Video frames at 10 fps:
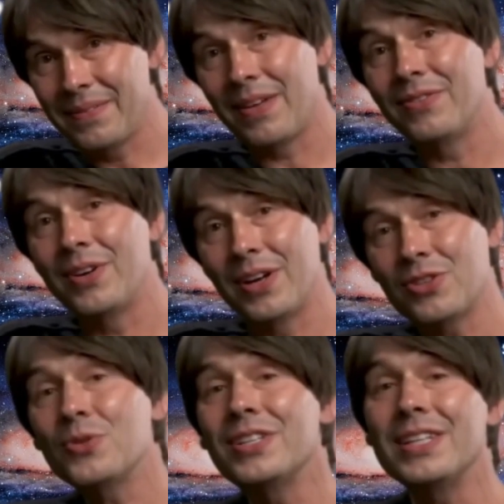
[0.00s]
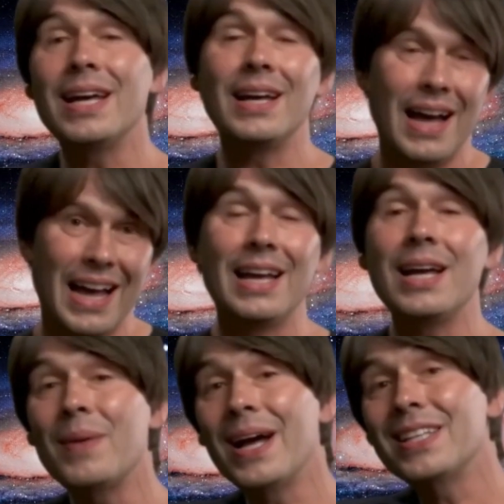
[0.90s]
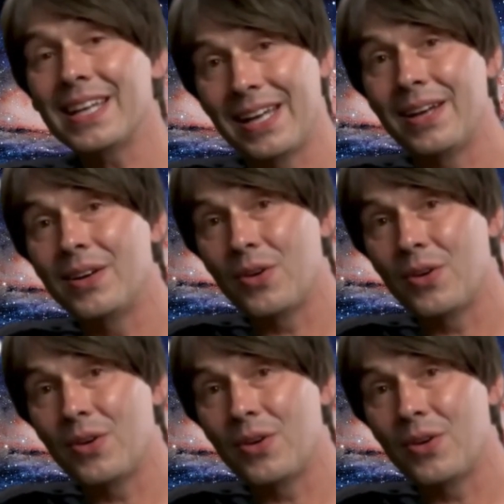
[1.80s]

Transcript: The first was the enigmatic